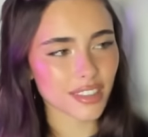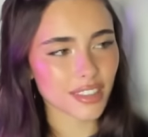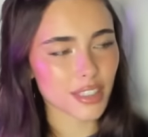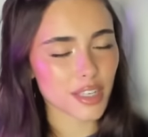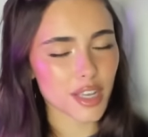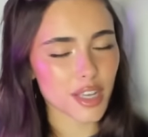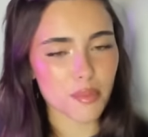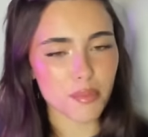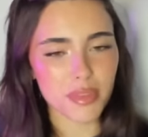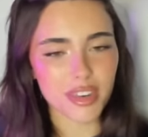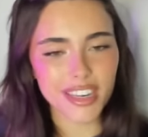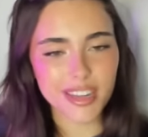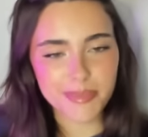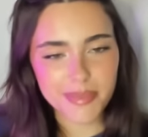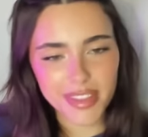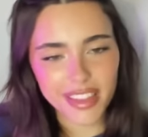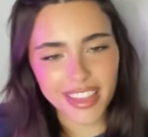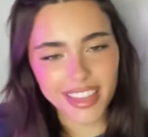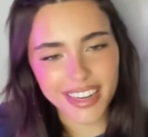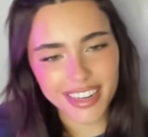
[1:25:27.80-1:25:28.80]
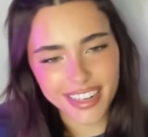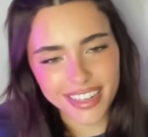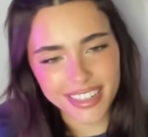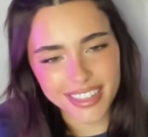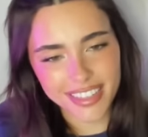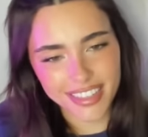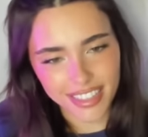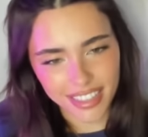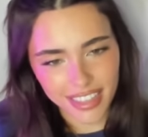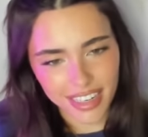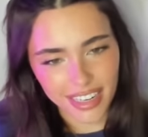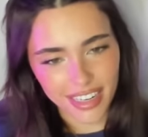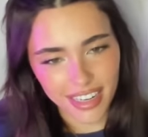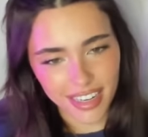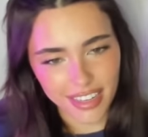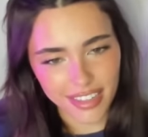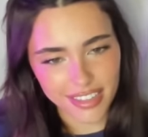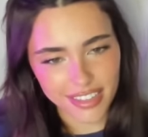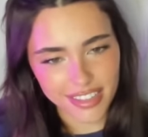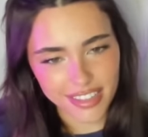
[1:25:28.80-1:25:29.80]
manipulated easy, I
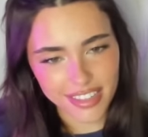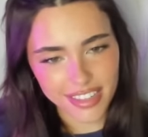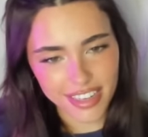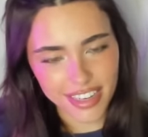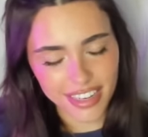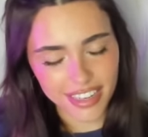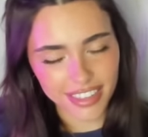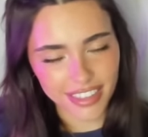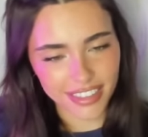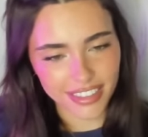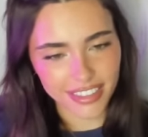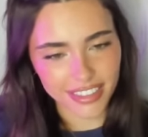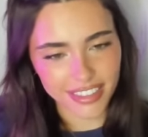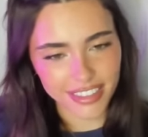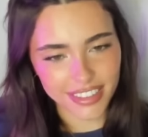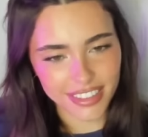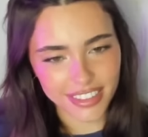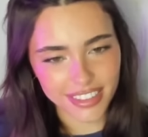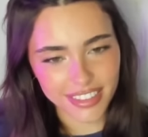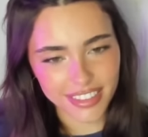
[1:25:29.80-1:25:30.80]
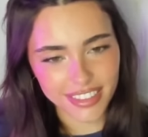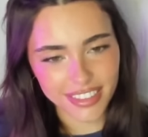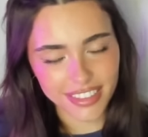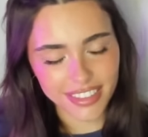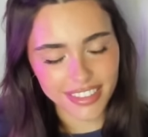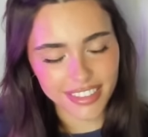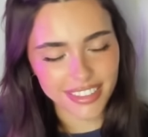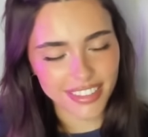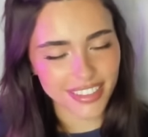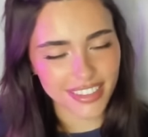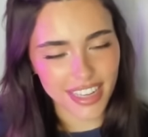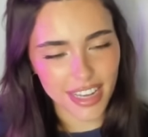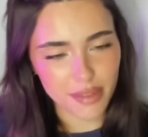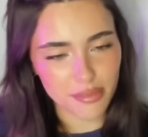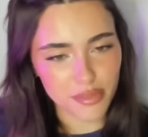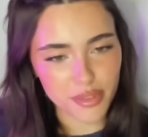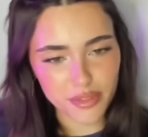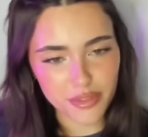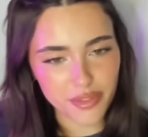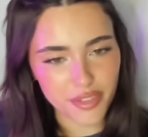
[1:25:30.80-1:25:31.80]
guess. And I
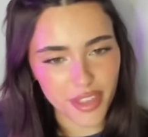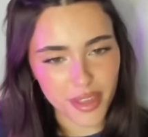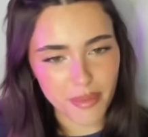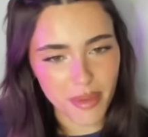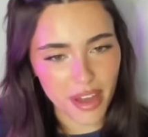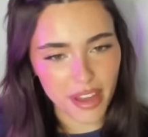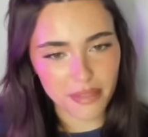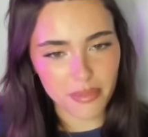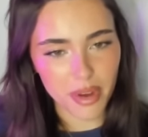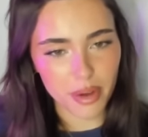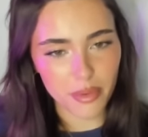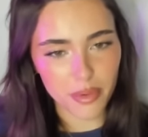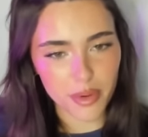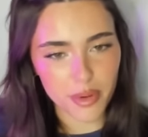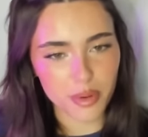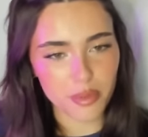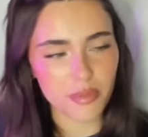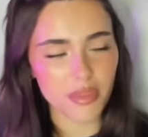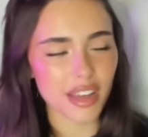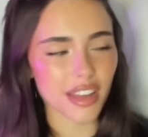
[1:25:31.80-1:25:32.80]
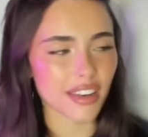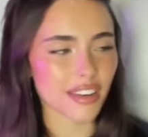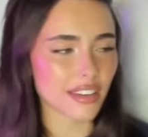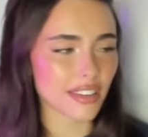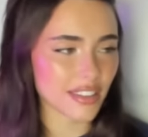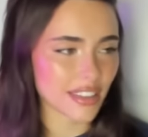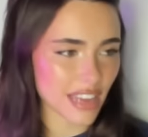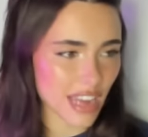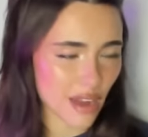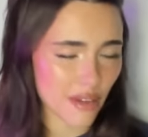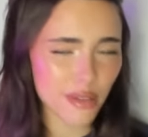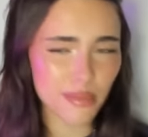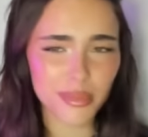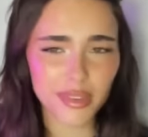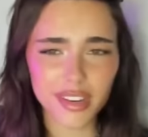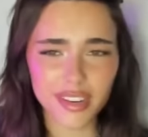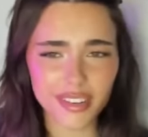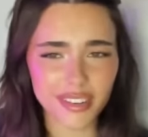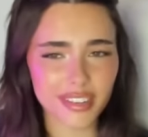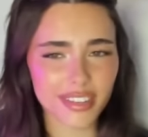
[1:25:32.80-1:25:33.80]
moved them out of my room and now I'm
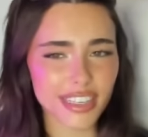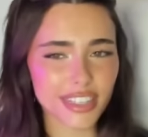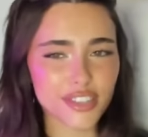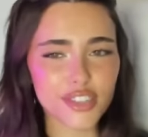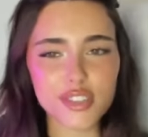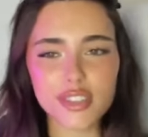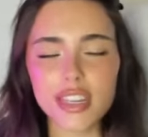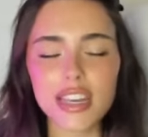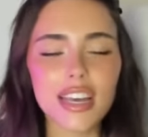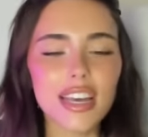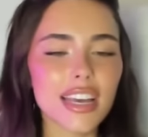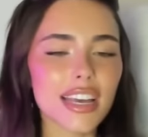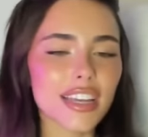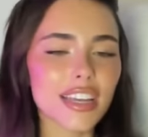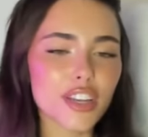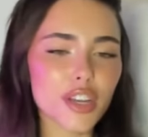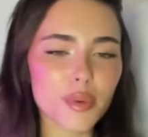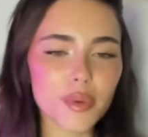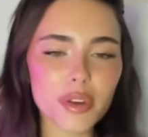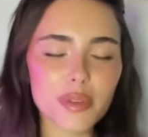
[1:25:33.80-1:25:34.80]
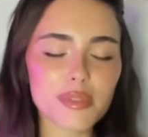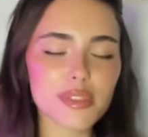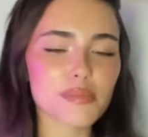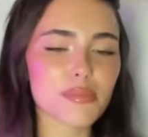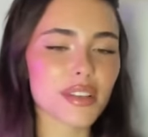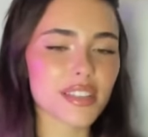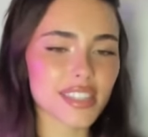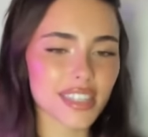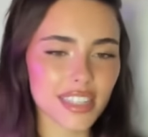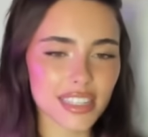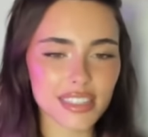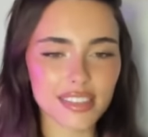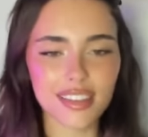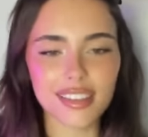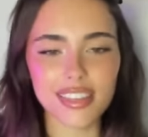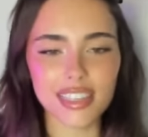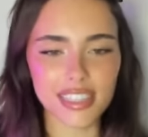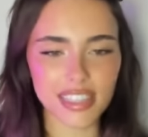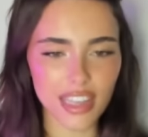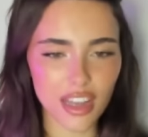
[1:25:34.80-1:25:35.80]
gonna it's just you know what, it was a blessing in disguise
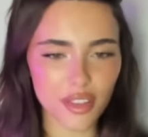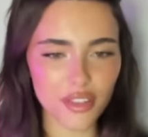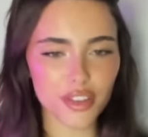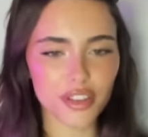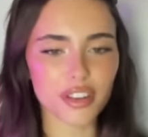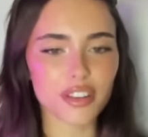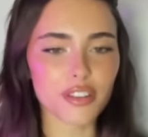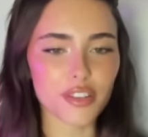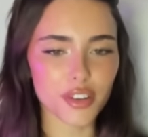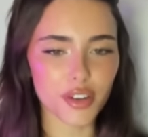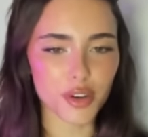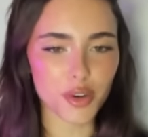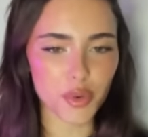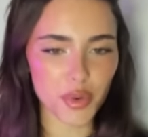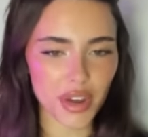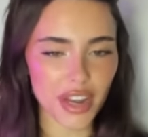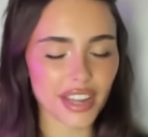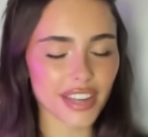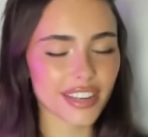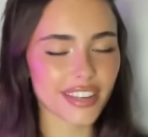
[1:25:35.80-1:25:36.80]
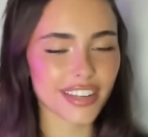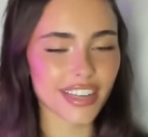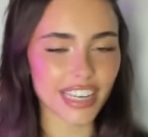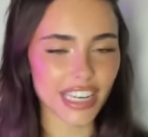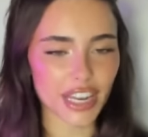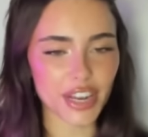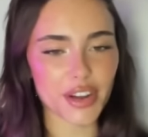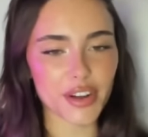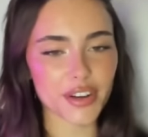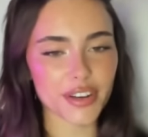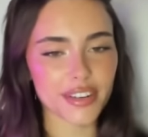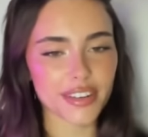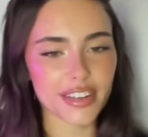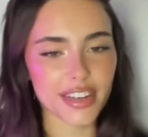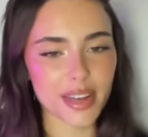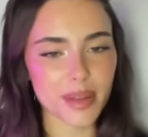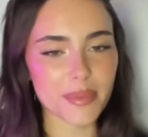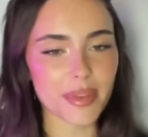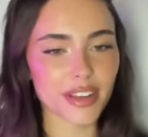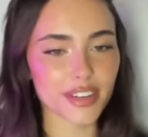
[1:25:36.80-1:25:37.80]
because now they're gonna look great in here.
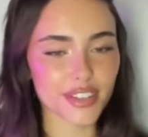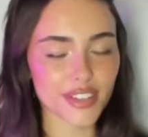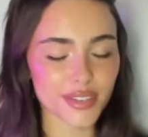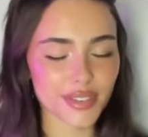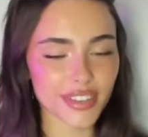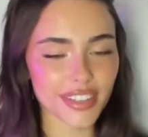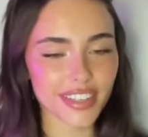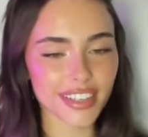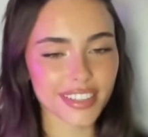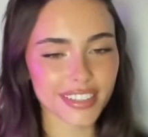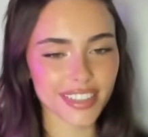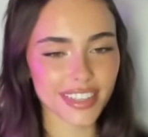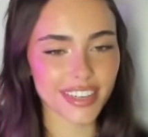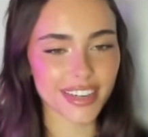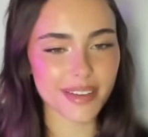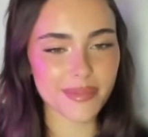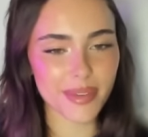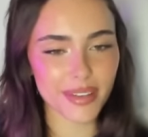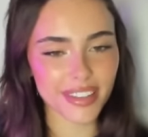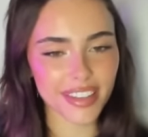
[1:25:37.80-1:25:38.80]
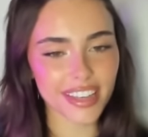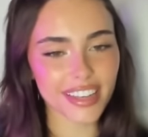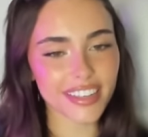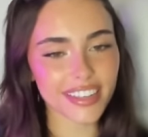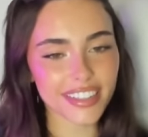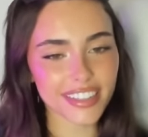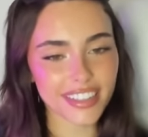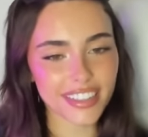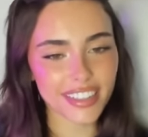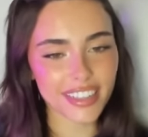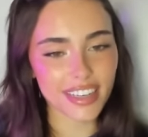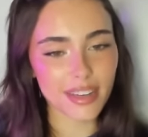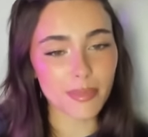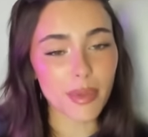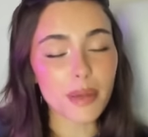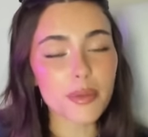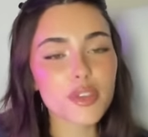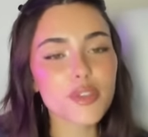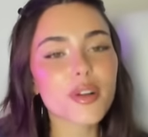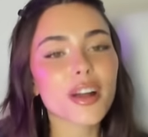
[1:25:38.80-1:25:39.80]
And I'm actually really excited about that. My
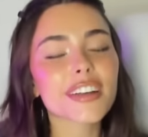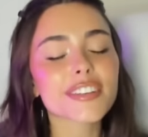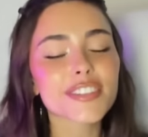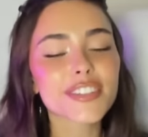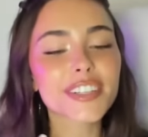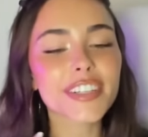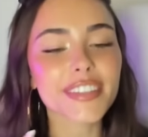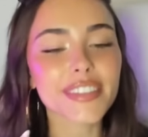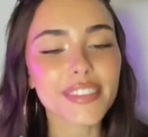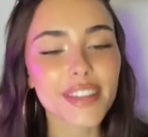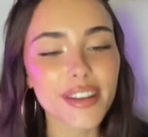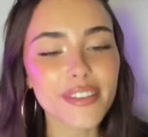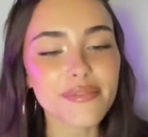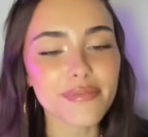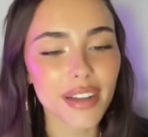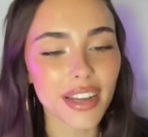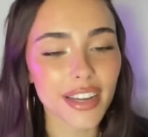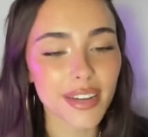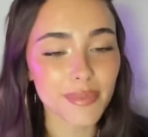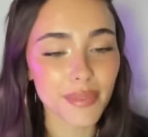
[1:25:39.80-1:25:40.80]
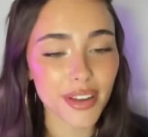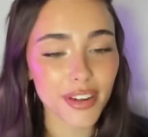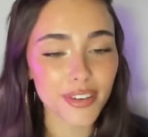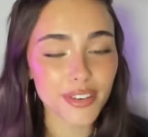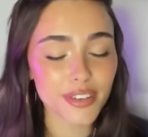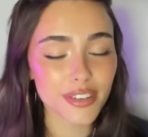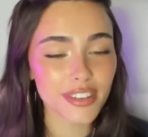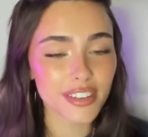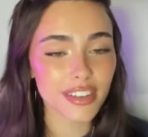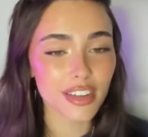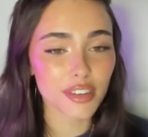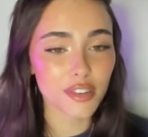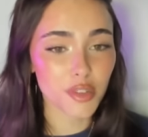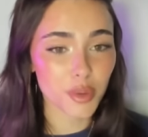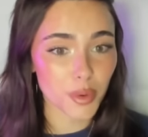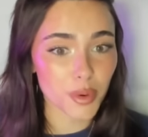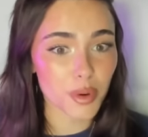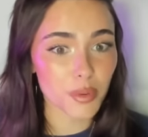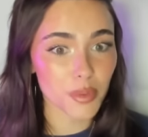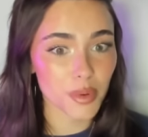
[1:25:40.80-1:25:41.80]
you guys are gonna love mine. Mine are
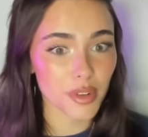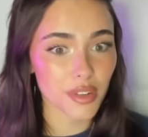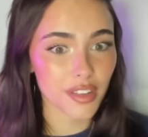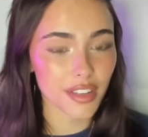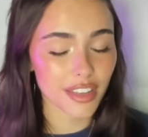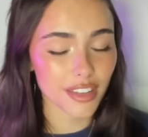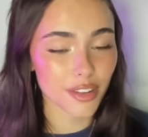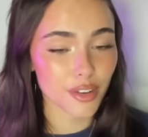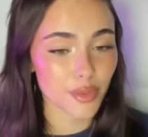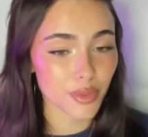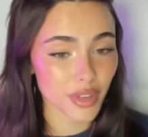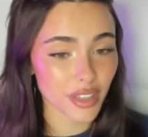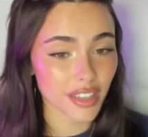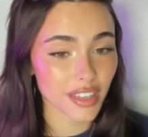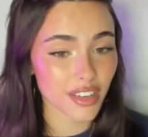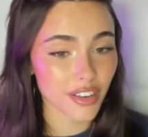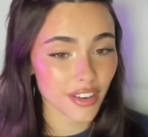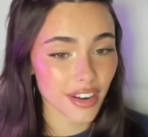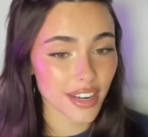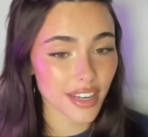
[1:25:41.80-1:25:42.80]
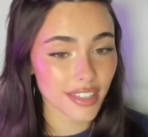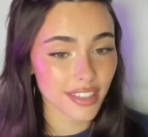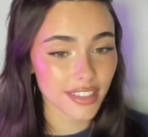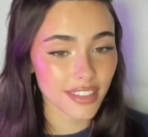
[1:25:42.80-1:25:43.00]
adorable and they're really great.